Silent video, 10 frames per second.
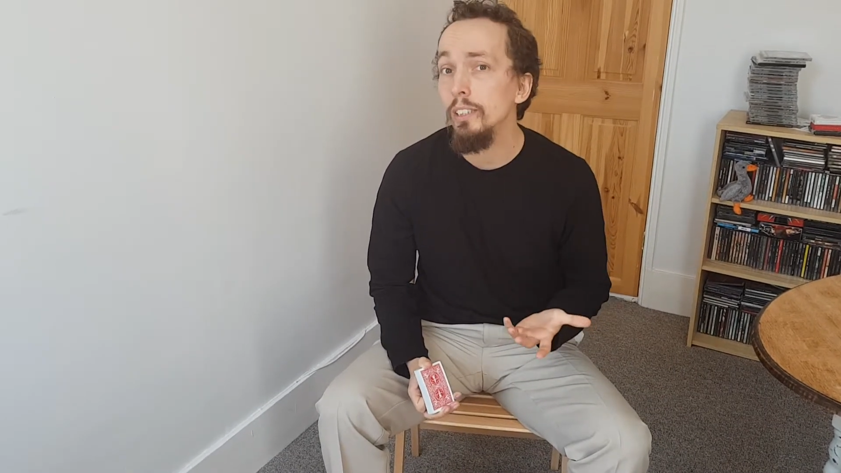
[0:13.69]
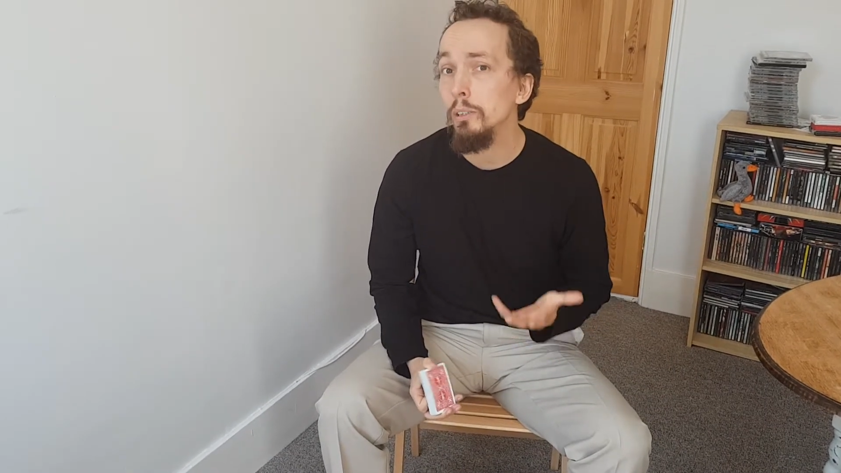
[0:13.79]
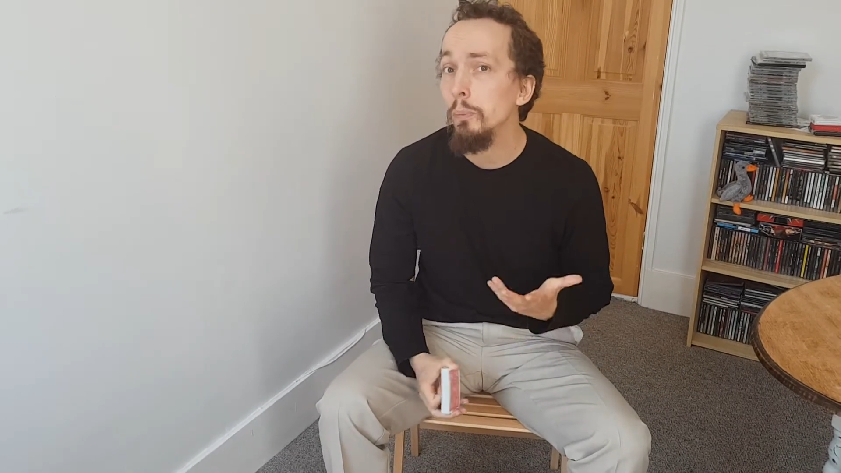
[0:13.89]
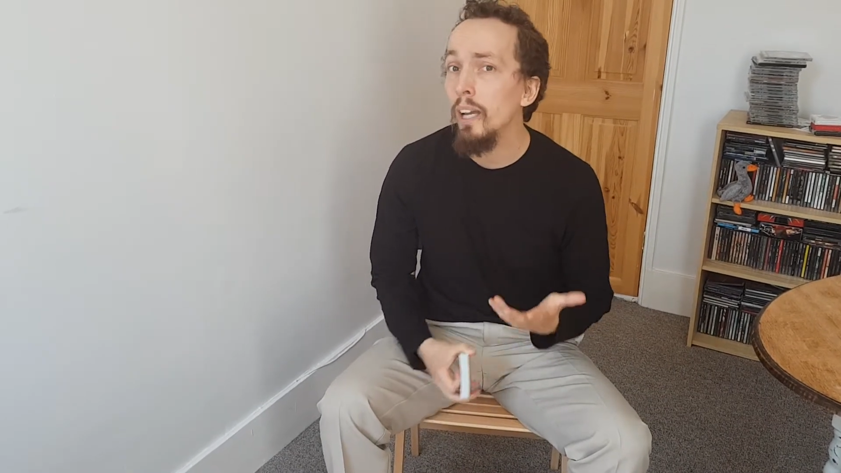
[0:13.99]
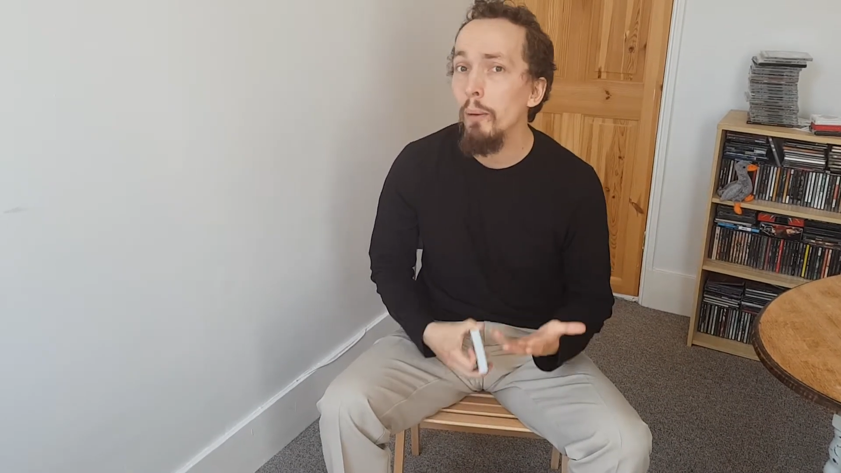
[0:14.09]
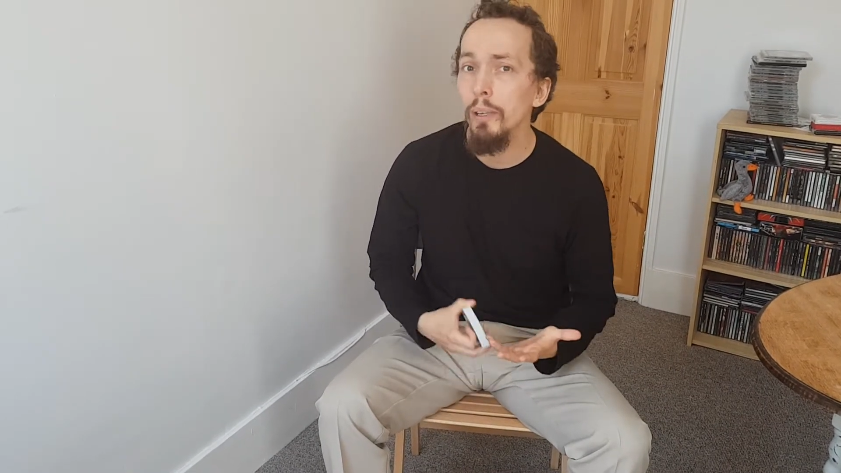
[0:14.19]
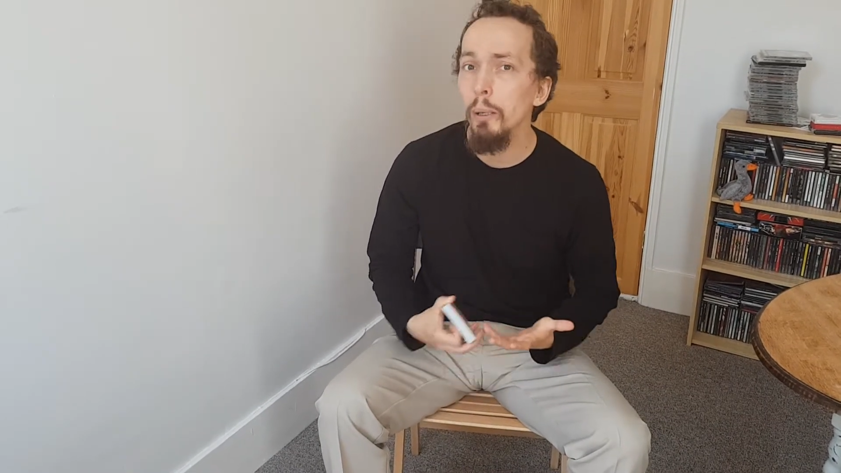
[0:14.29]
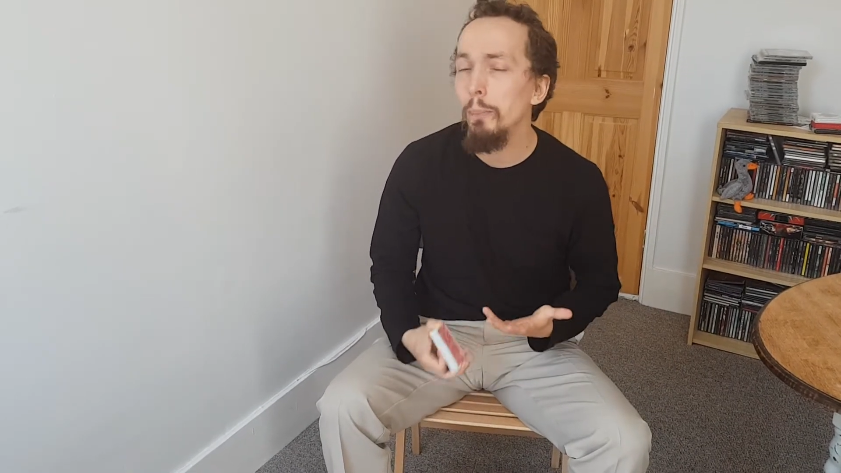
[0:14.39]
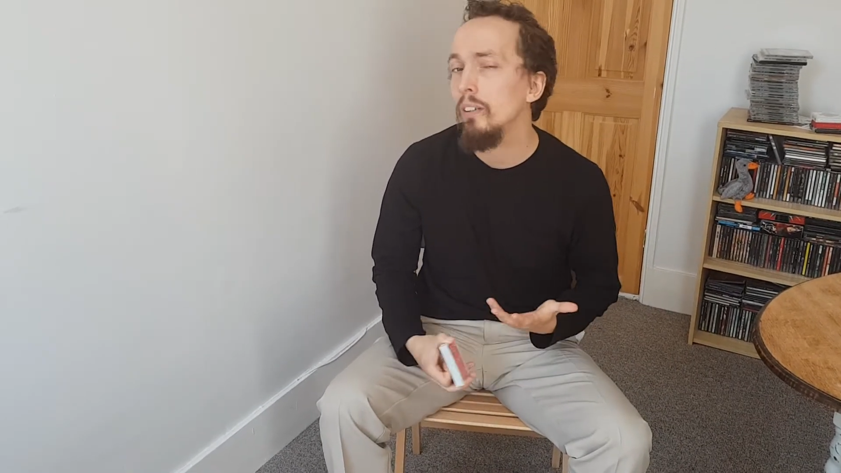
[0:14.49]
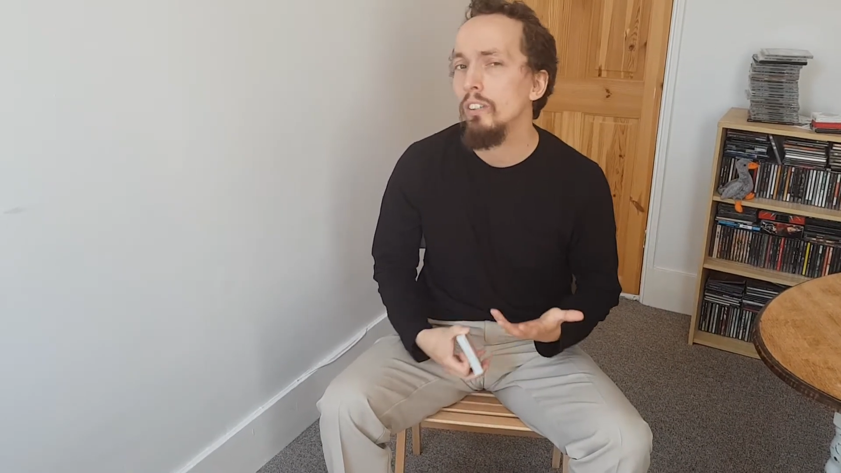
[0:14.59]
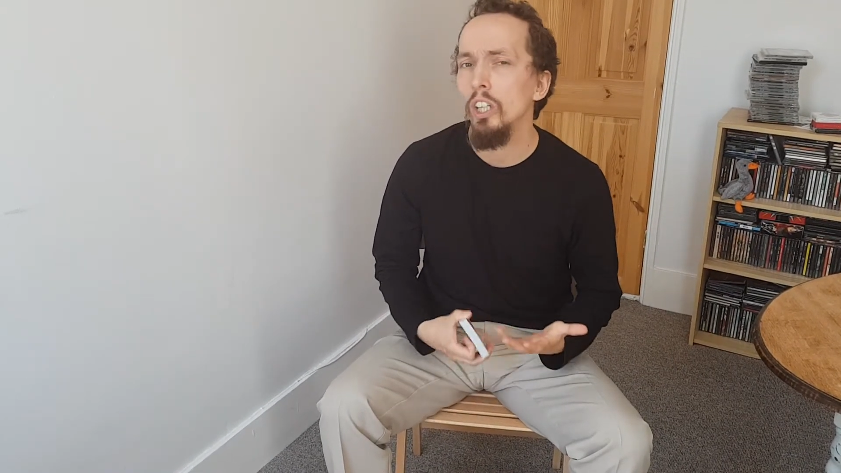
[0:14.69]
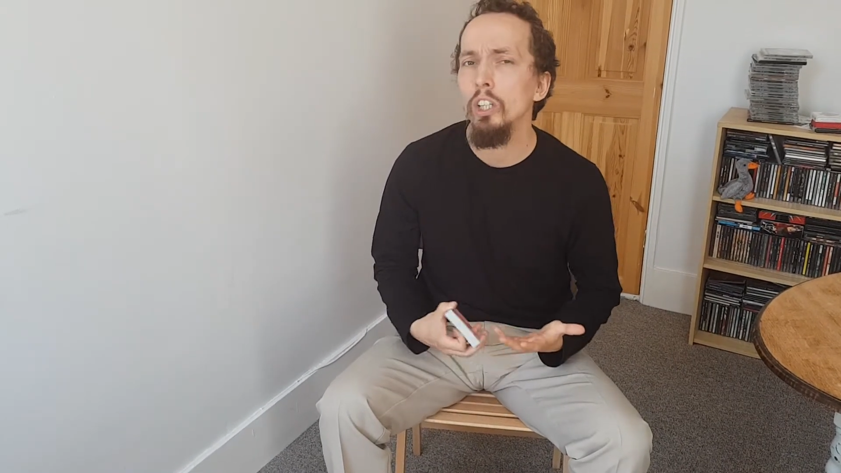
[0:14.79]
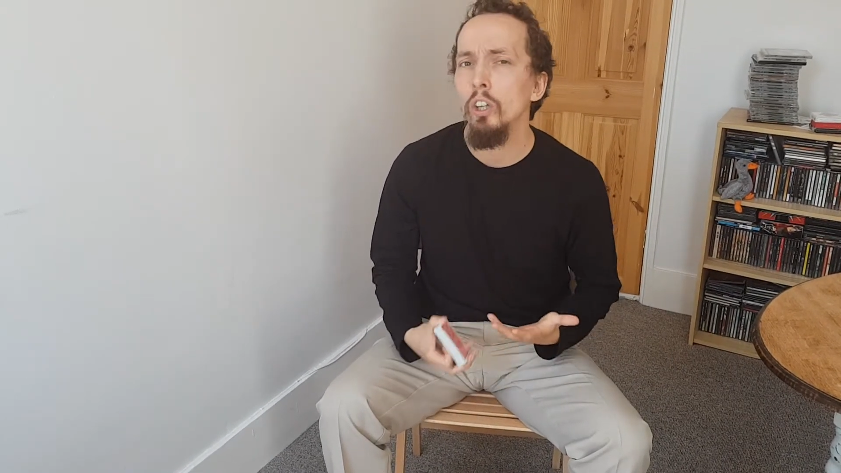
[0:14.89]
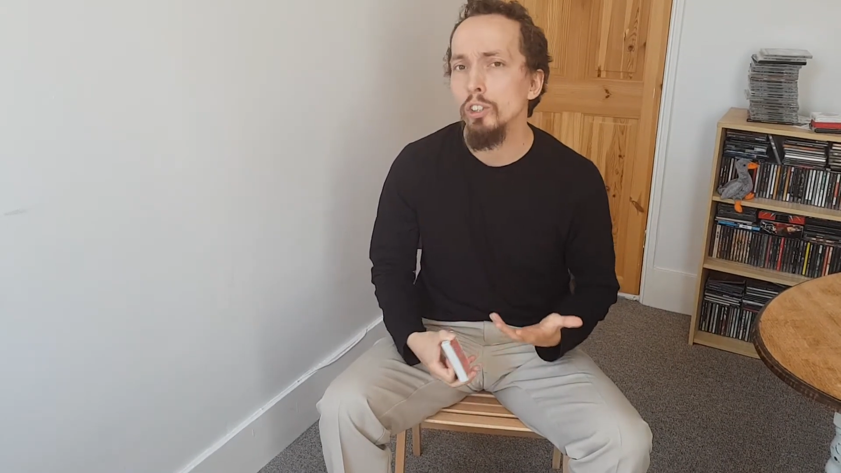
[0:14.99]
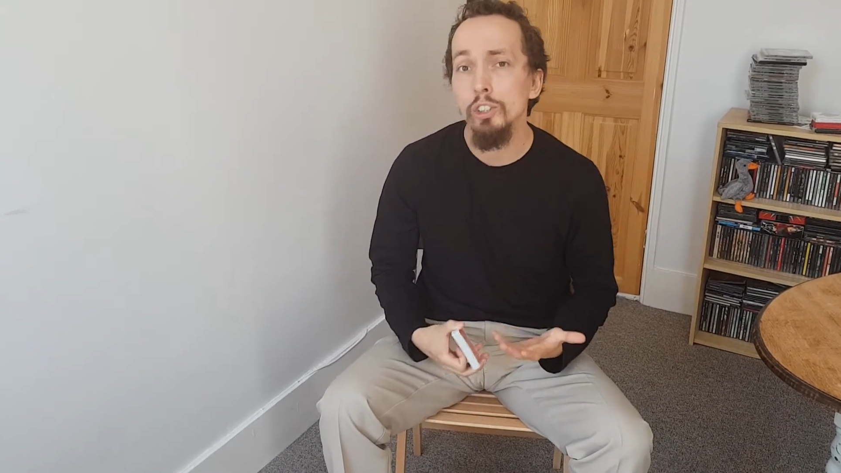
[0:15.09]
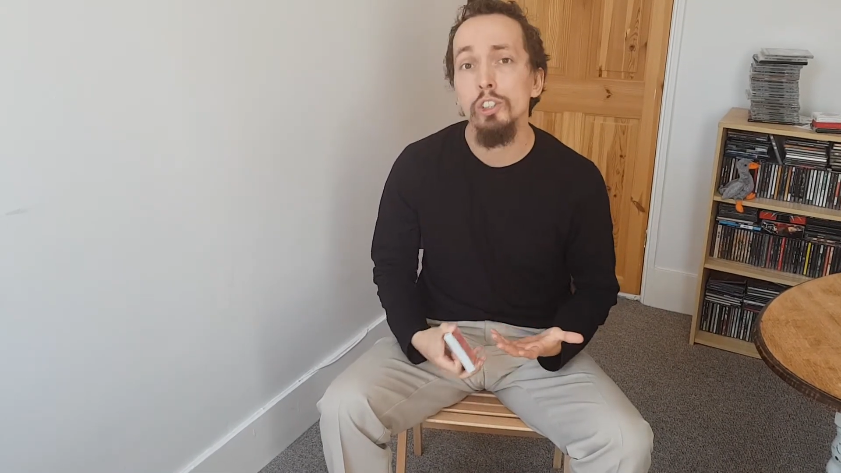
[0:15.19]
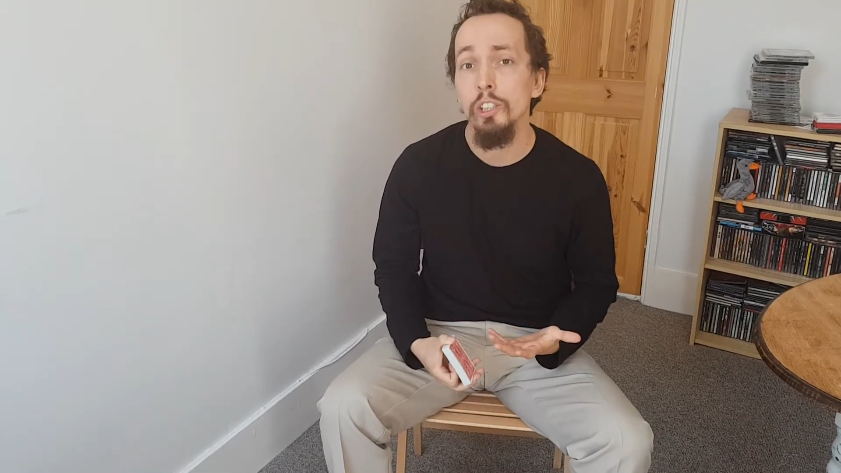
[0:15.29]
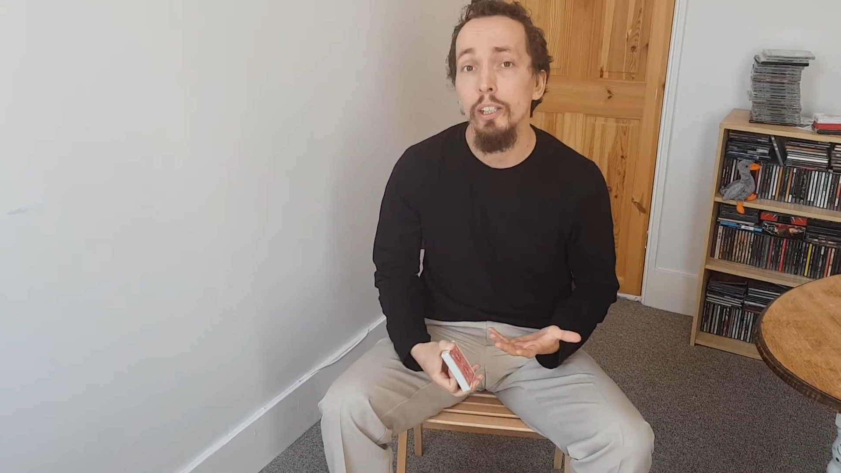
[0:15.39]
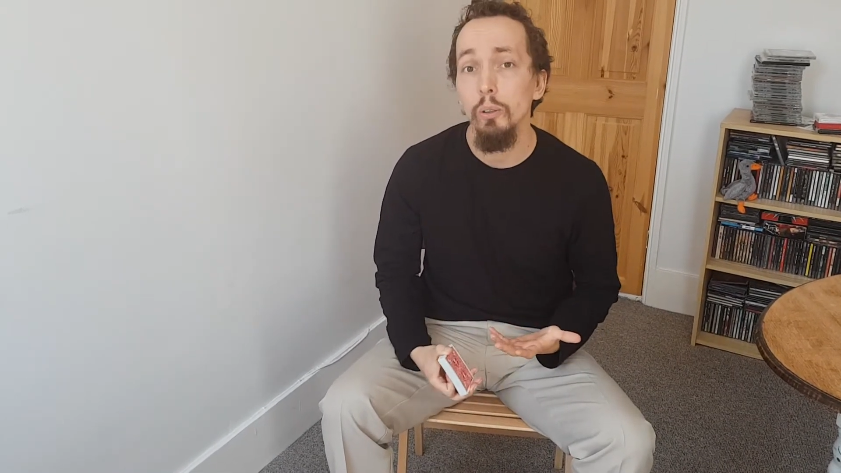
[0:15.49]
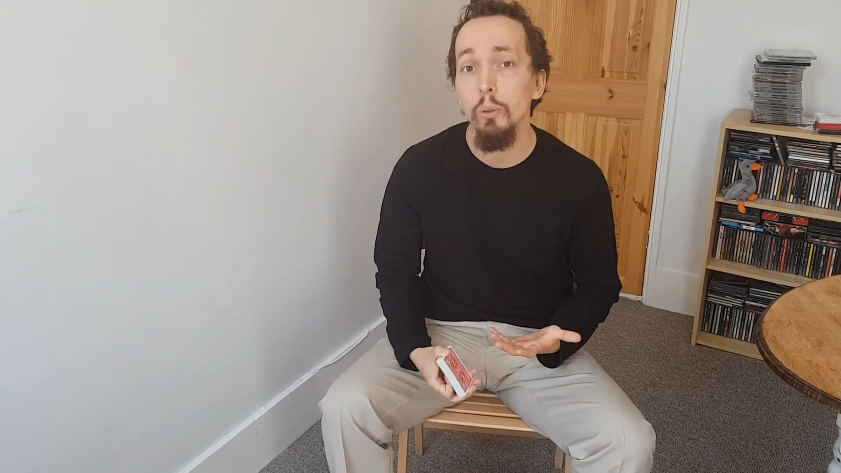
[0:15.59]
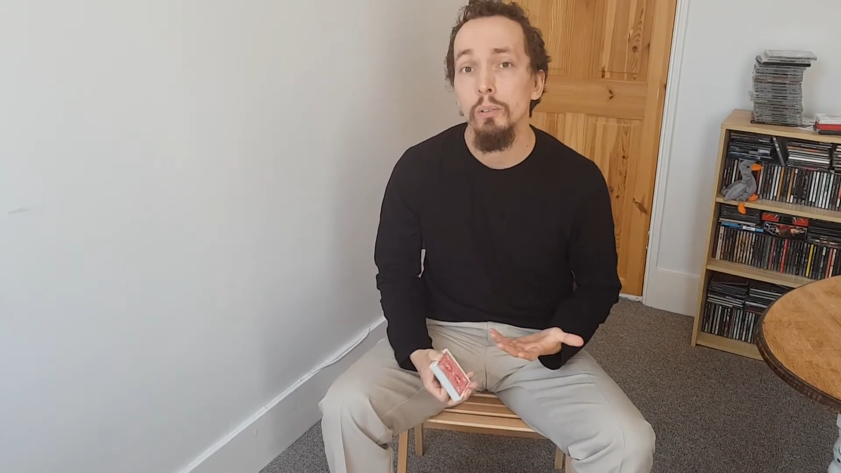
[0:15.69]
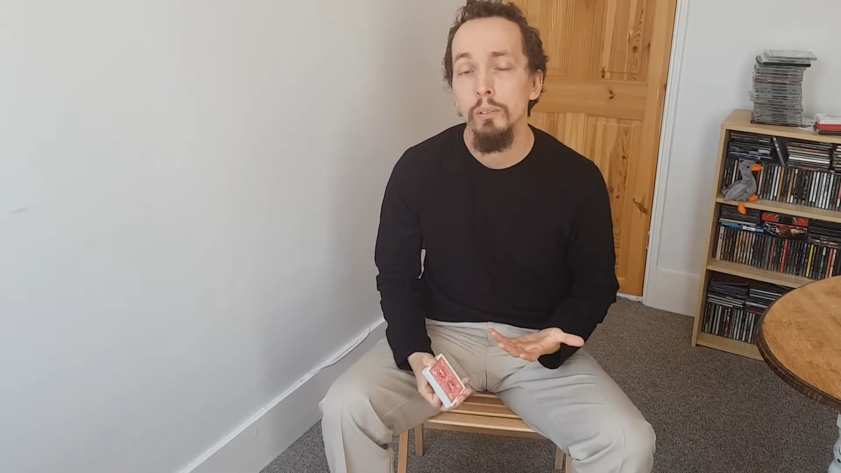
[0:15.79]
It's becoming a bit of a lost skill.